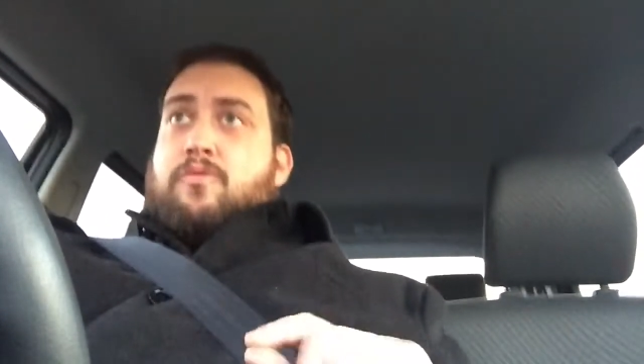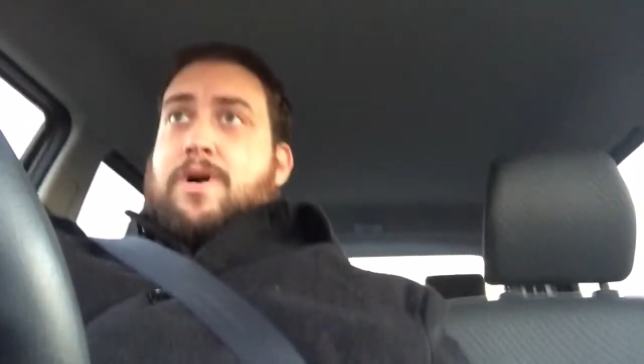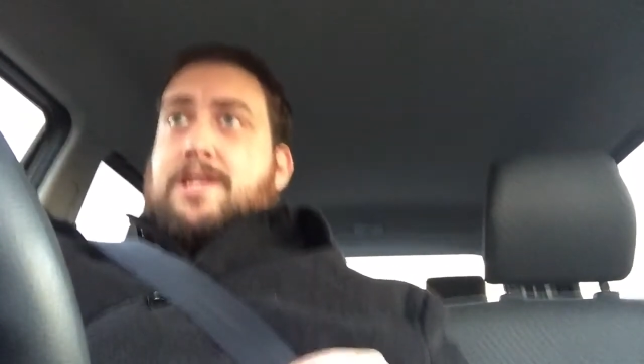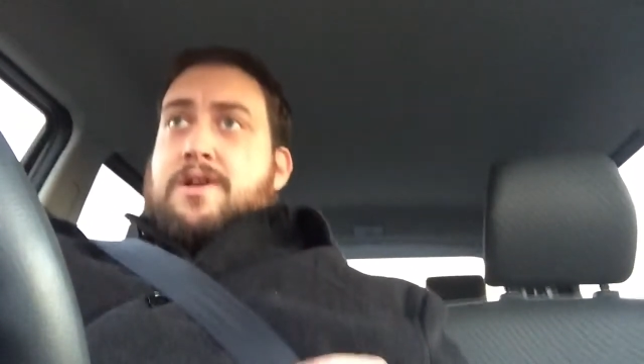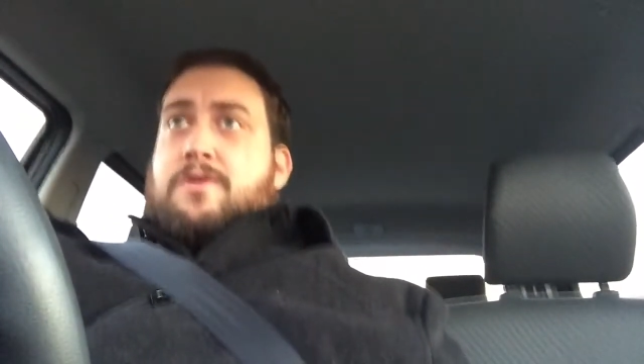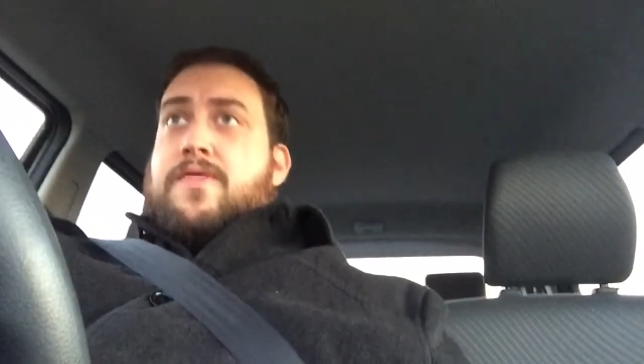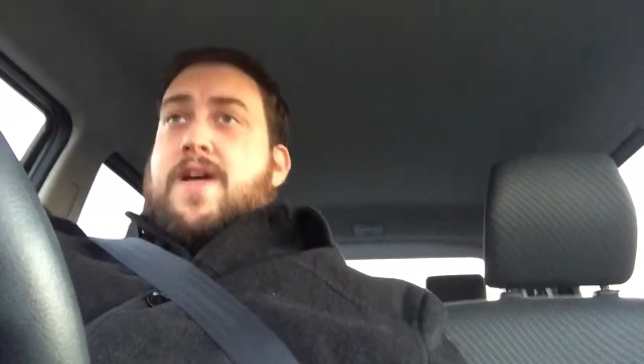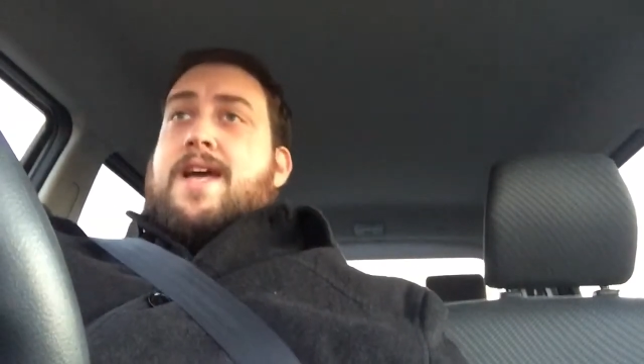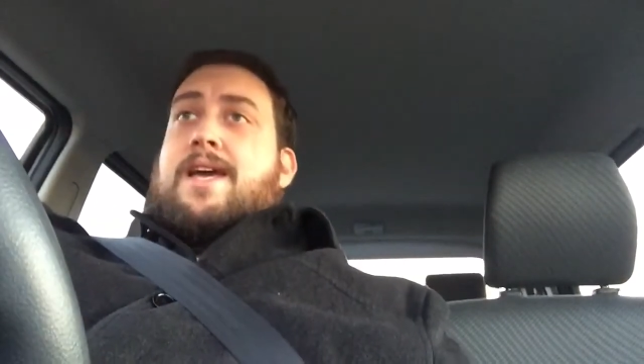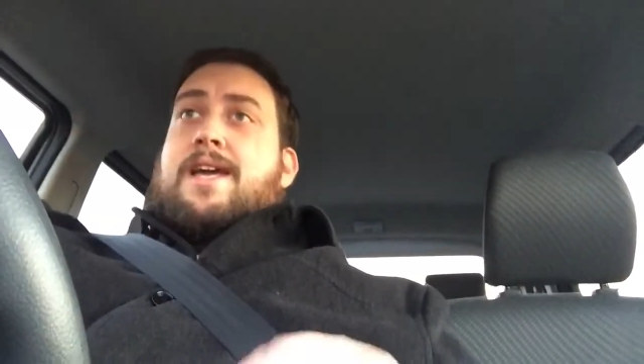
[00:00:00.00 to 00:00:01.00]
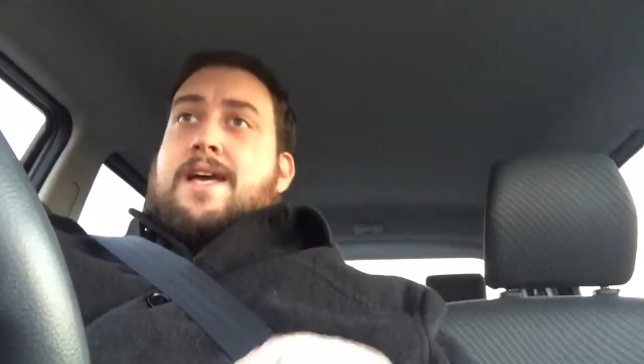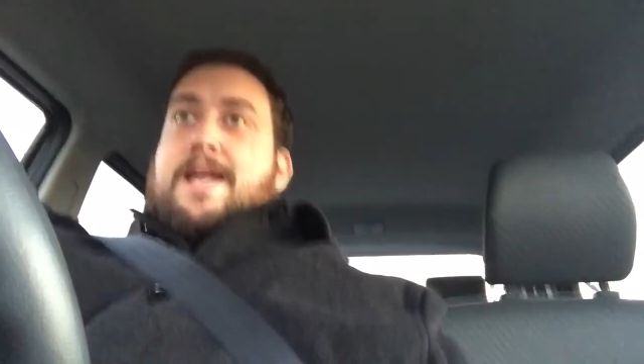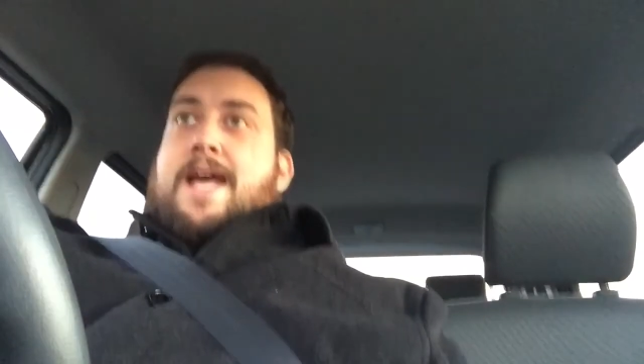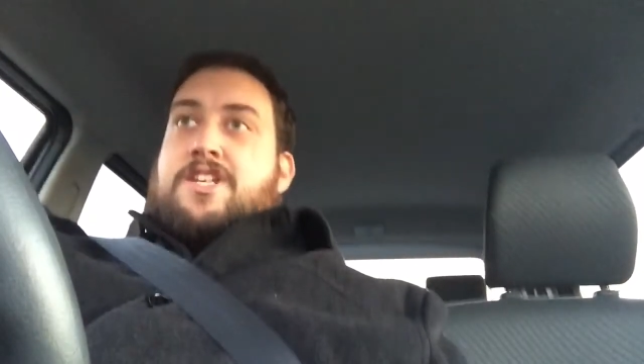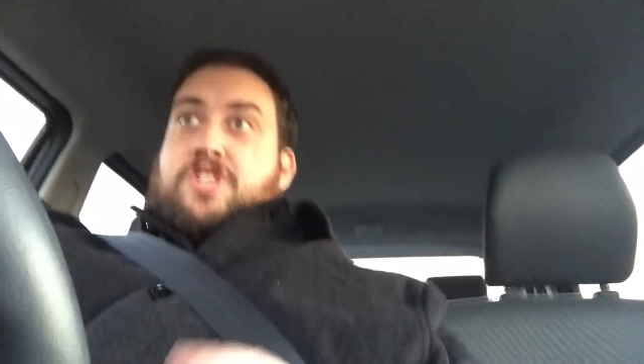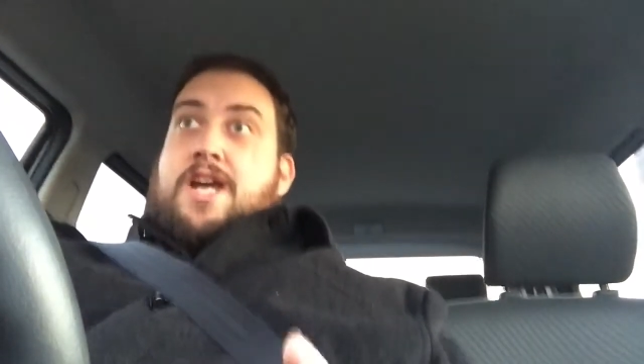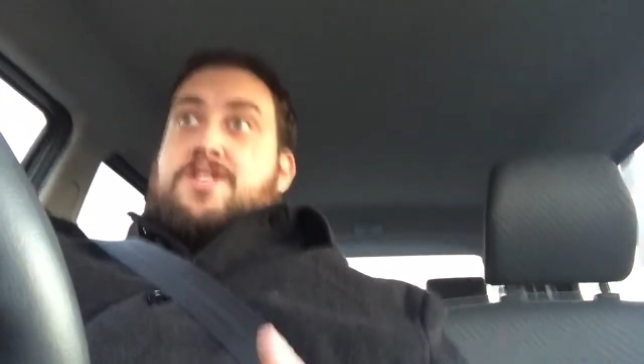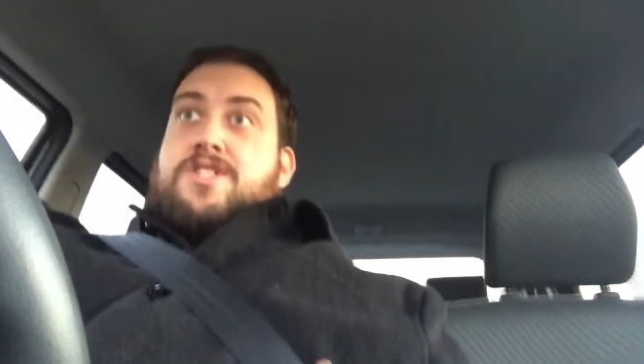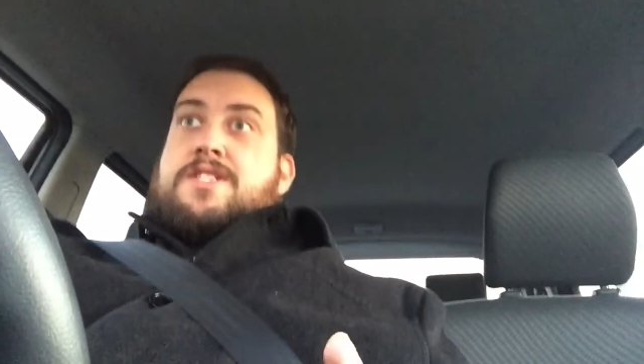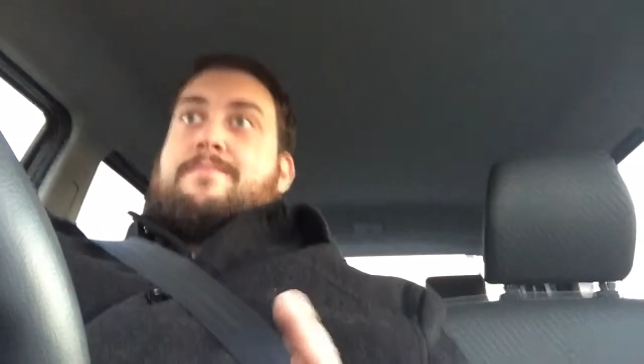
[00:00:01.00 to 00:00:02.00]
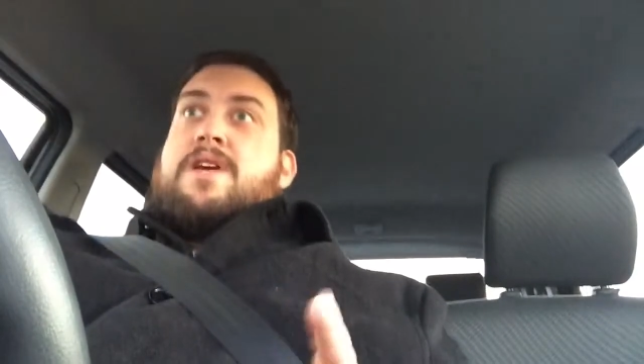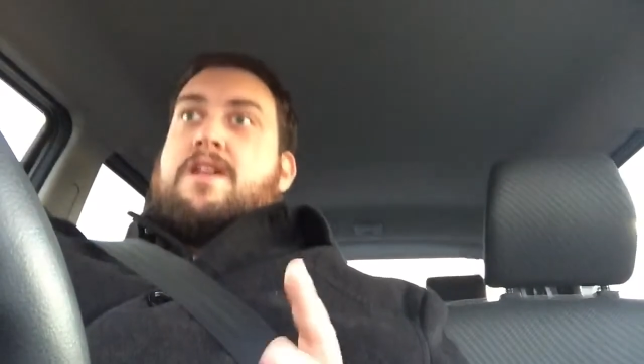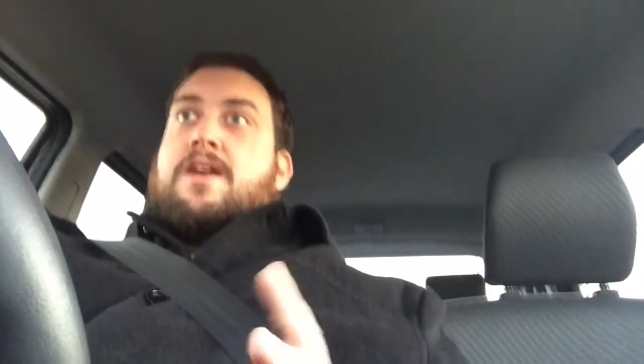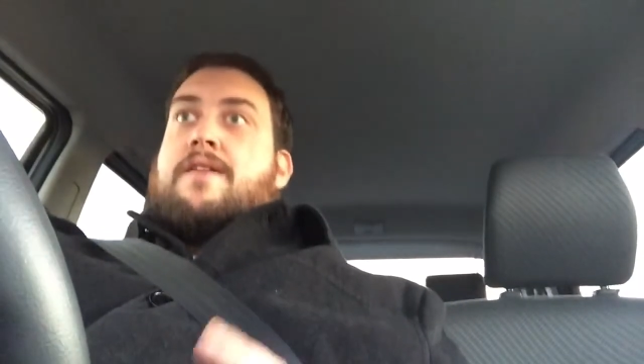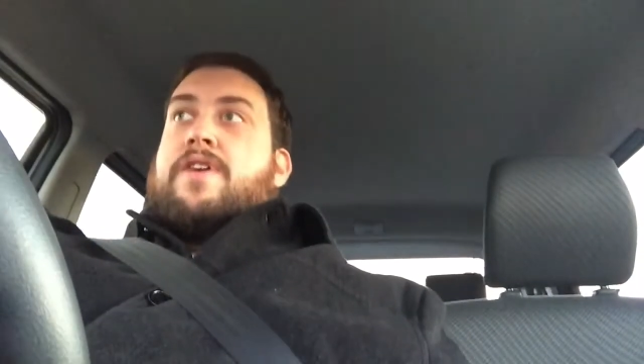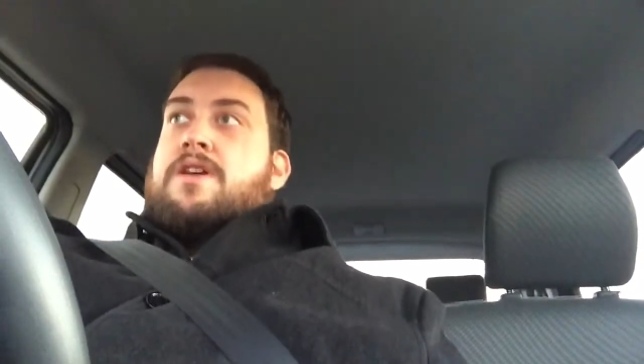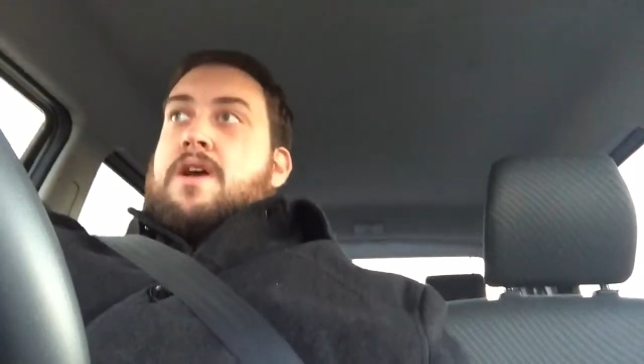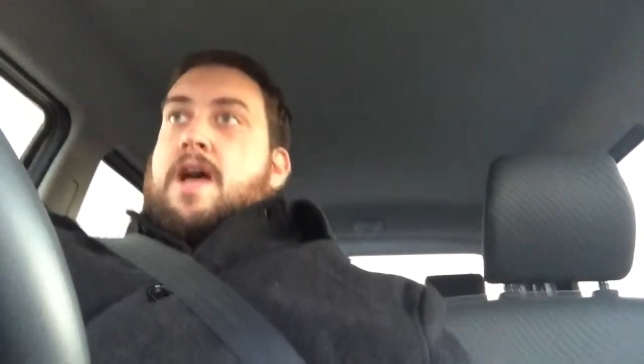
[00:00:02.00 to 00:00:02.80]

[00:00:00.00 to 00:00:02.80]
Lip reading: one little thing, it changes the meaning of it.